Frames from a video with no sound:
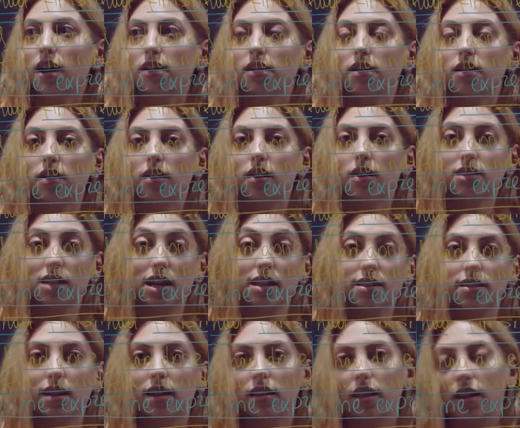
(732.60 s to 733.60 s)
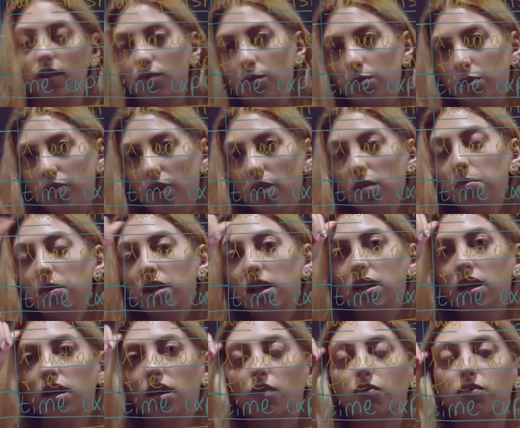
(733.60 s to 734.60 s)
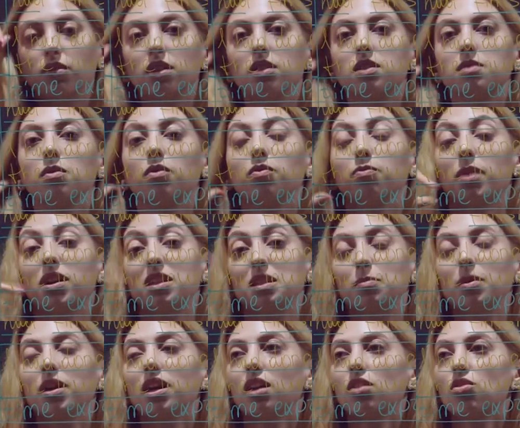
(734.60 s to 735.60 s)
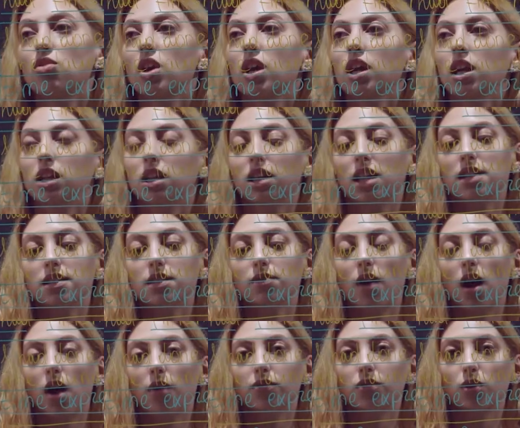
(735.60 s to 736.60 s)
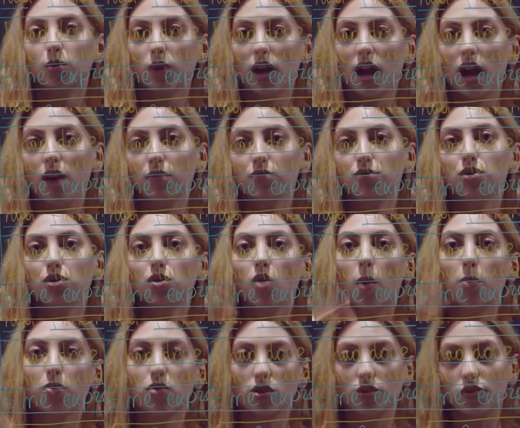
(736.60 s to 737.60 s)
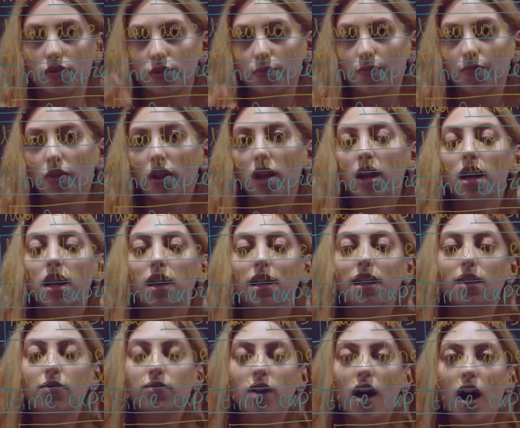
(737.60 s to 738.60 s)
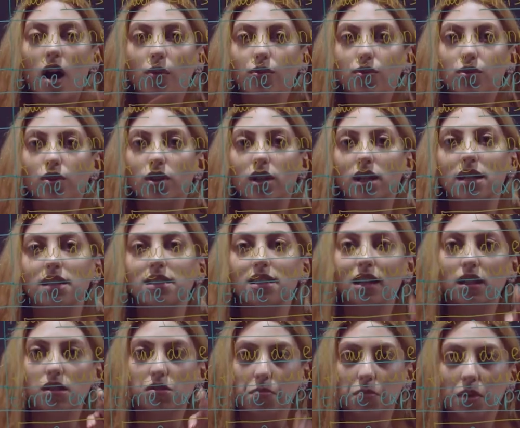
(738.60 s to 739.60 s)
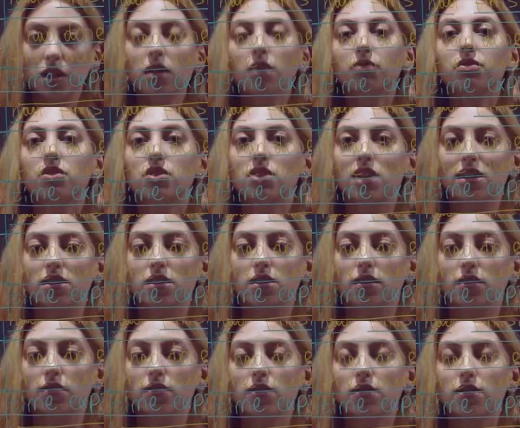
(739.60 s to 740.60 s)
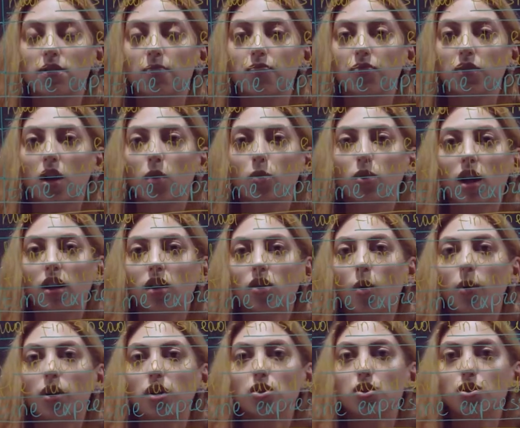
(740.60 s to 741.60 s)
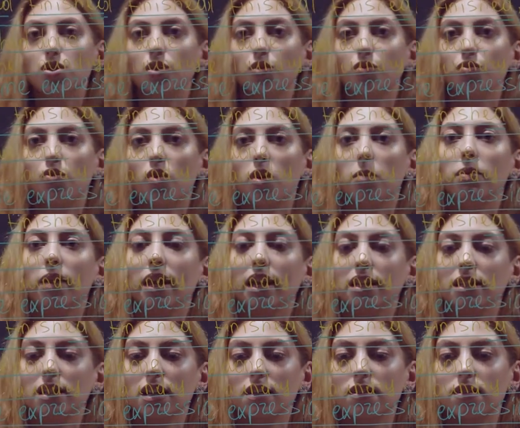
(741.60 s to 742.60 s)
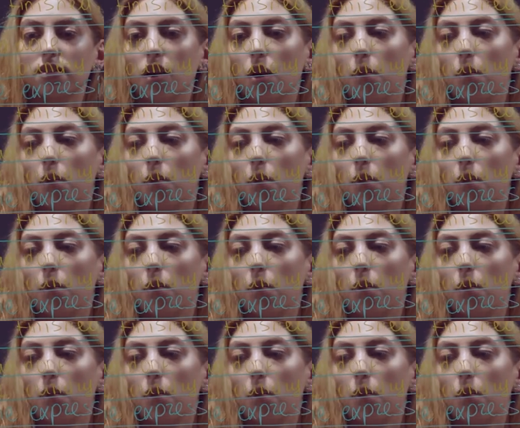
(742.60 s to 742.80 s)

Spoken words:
as I said, like from the very beginning of my speech, in the case of after, we have two options. If the after is in the middle of the sentence, we are going to form like this.